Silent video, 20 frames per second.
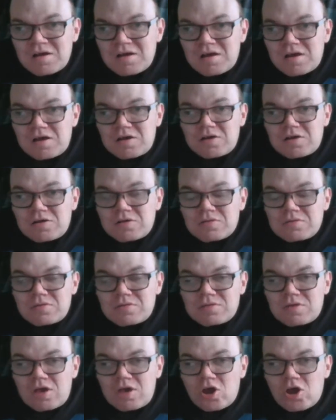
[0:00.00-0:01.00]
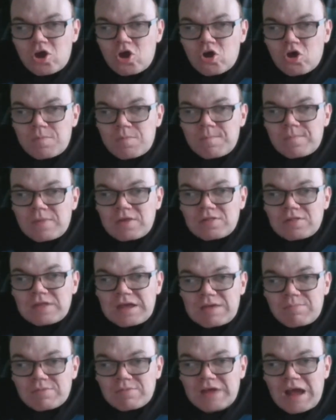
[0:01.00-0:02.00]
And it
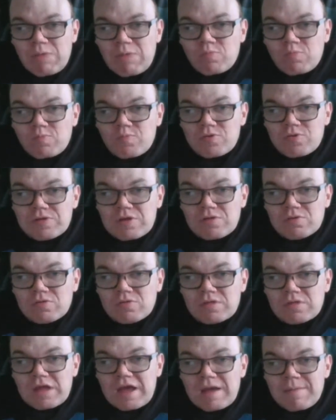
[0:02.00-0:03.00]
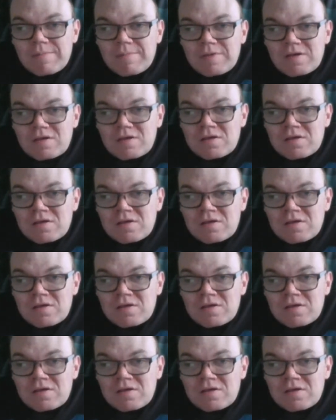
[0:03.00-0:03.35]
seems Calvin was just